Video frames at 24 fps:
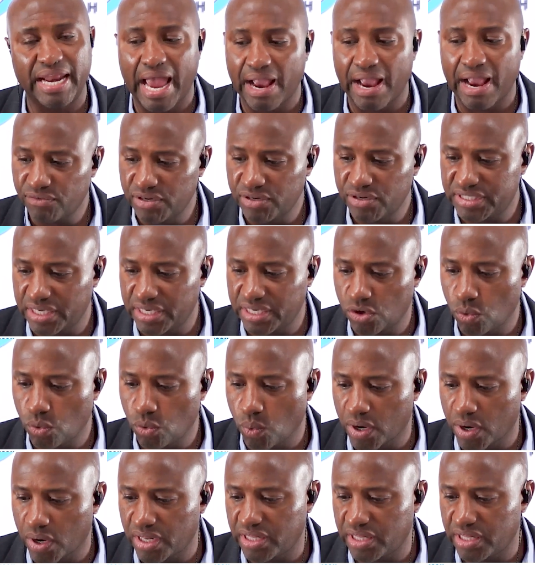Every single
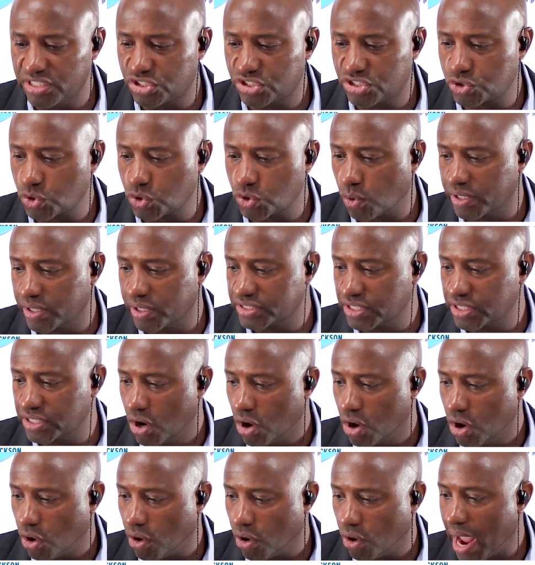one of these stories
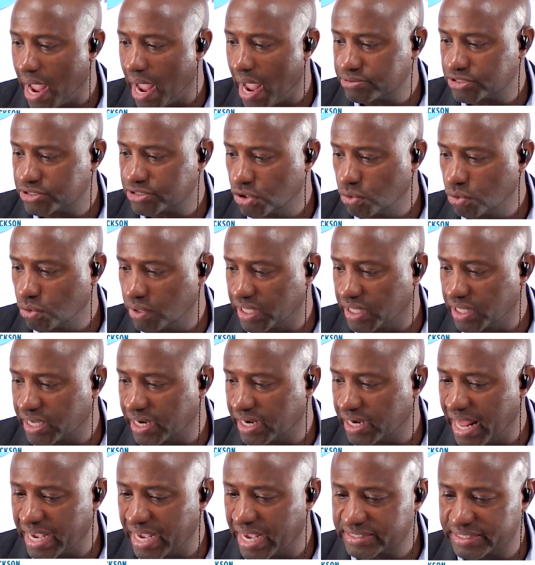are absolutely
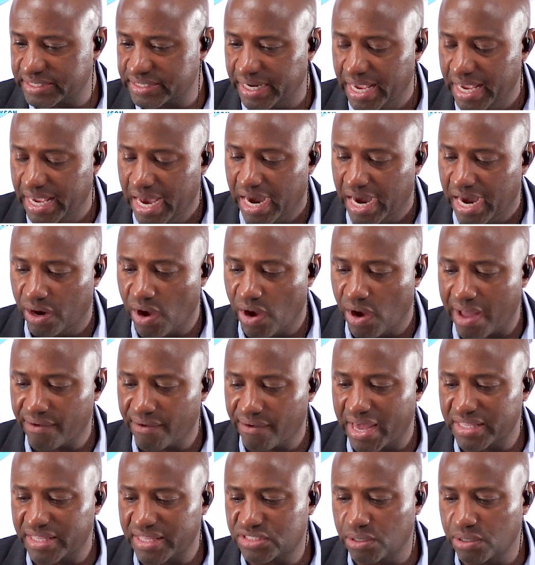connected. I've
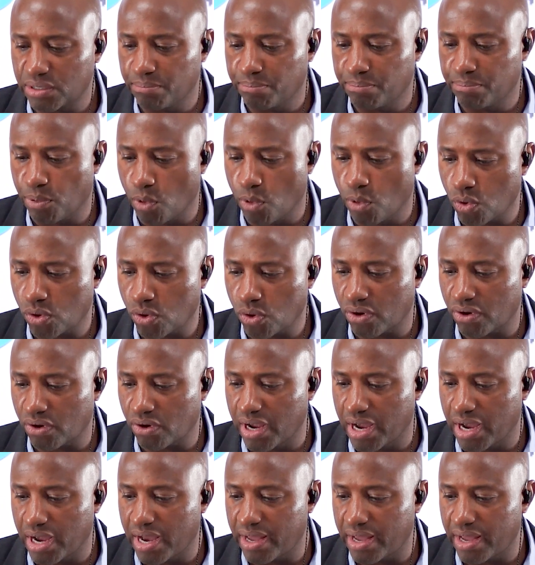got some border
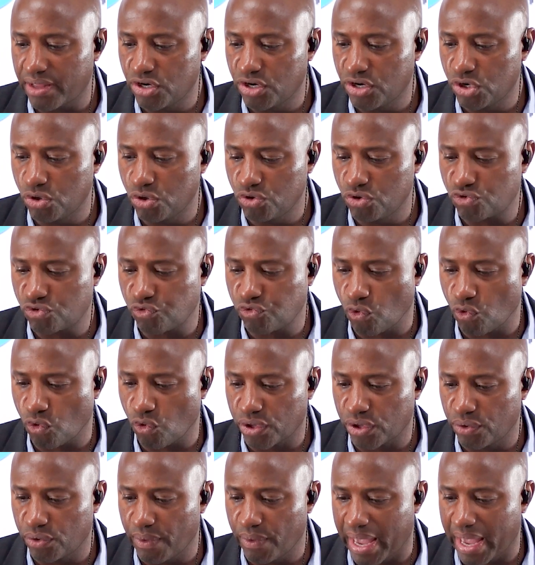news for
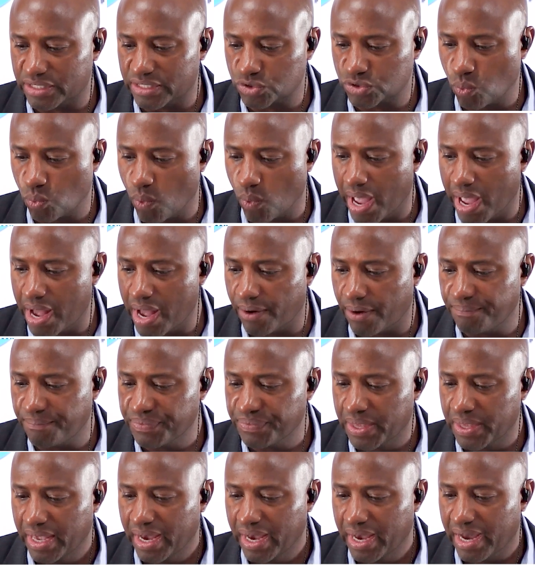you as well.
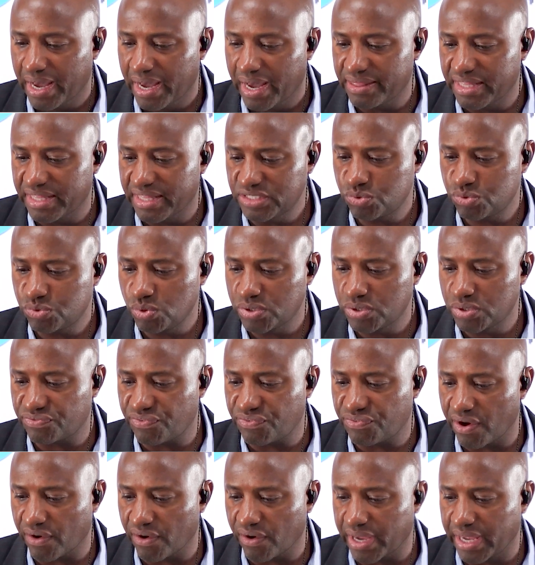This was
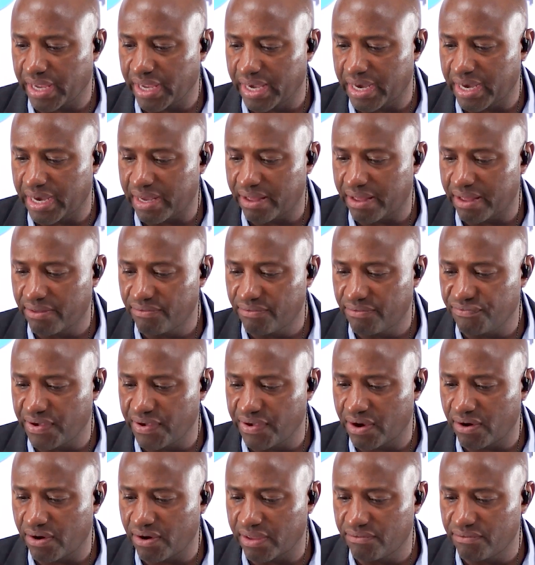very,
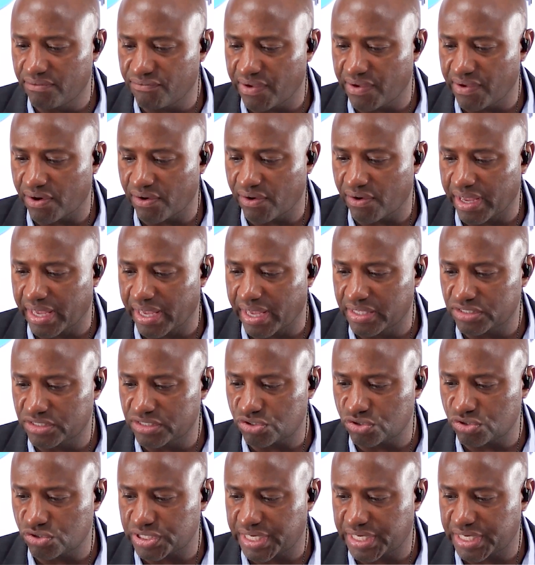very, very
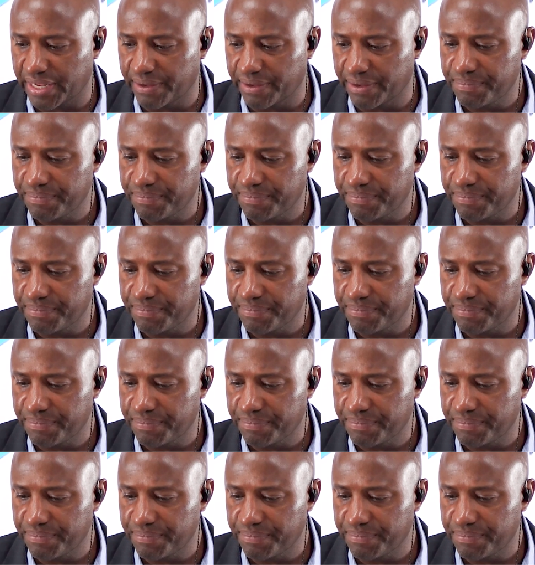interesting.